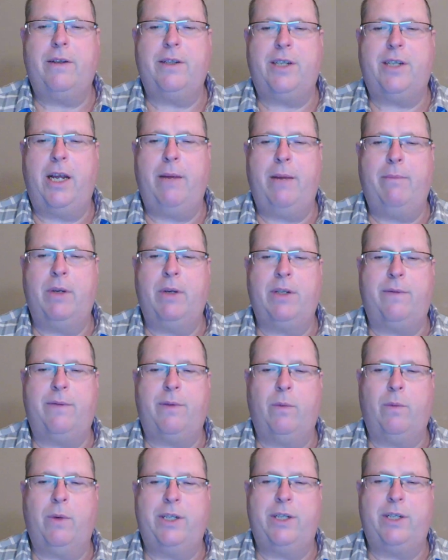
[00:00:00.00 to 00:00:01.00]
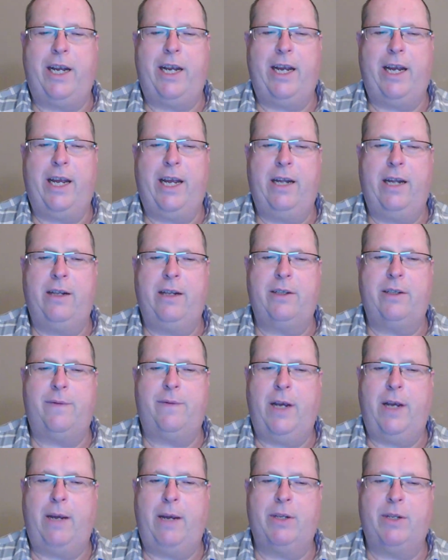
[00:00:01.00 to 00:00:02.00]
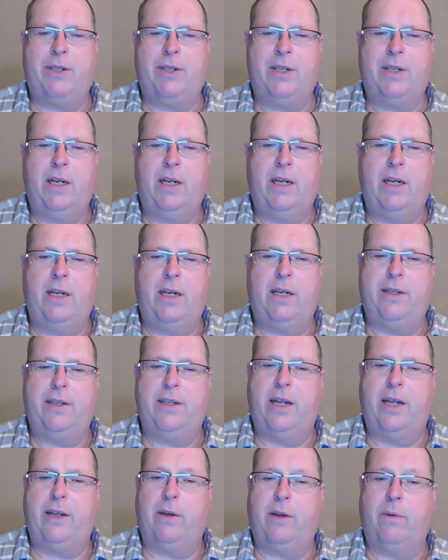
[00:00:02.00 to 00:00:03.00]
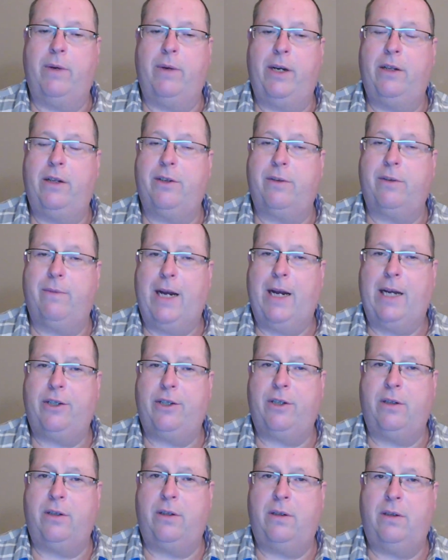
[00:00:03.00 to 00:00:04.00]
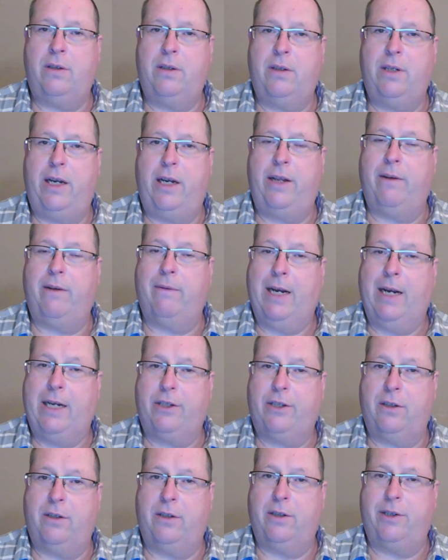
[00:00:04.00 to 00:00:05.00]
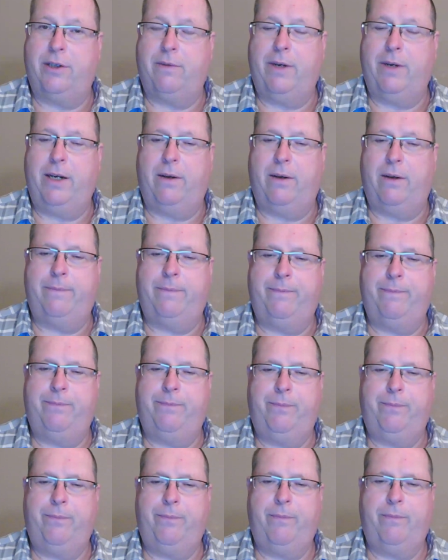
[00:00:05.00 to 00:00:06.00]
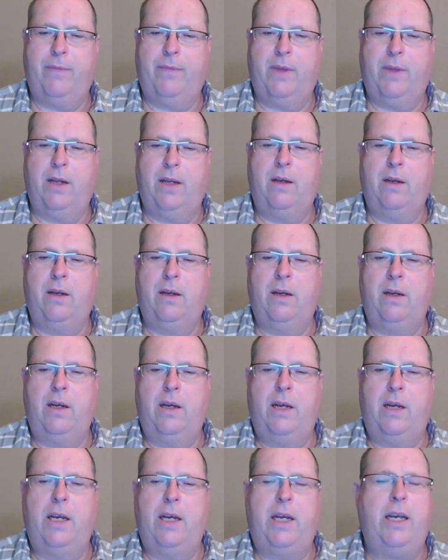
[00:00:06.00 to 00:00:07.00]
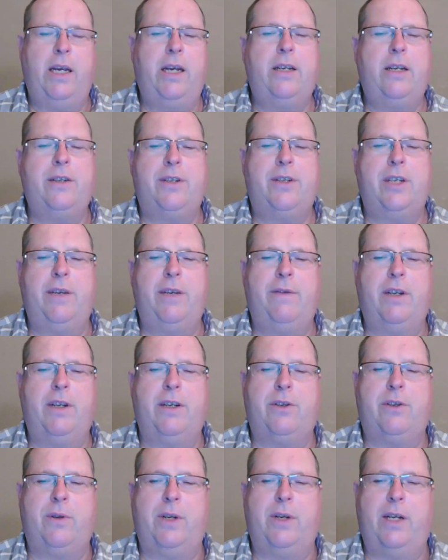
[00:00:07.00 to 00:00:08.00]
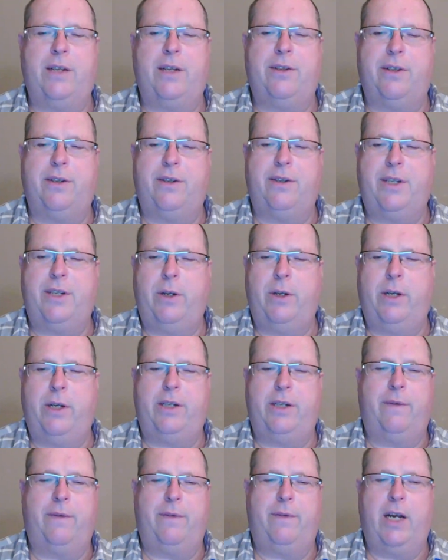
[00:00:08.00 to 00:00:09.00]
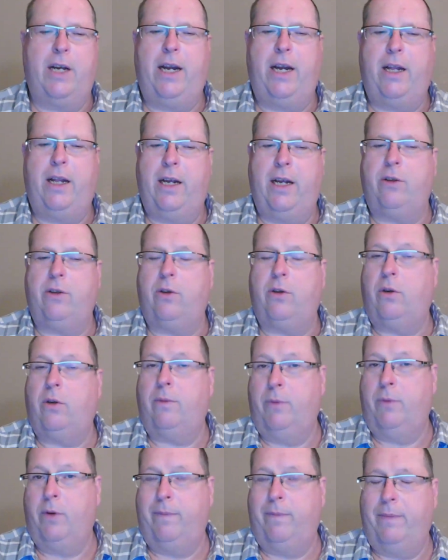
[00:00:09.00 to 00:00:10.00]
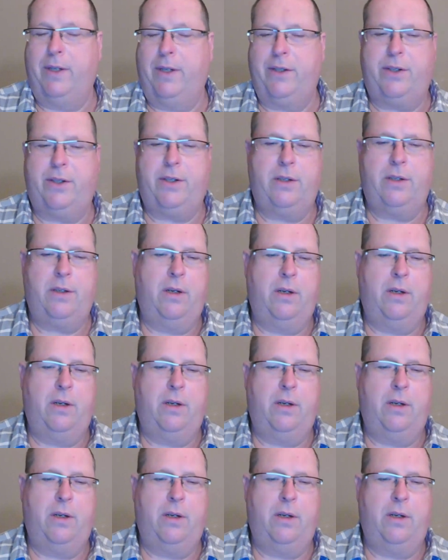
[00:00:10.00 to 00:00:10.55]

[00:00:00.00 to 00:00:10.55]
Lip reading: statements for which Hegel is famous is that the real is rational and the rational is real. He conceived history as a series of dialectical movements,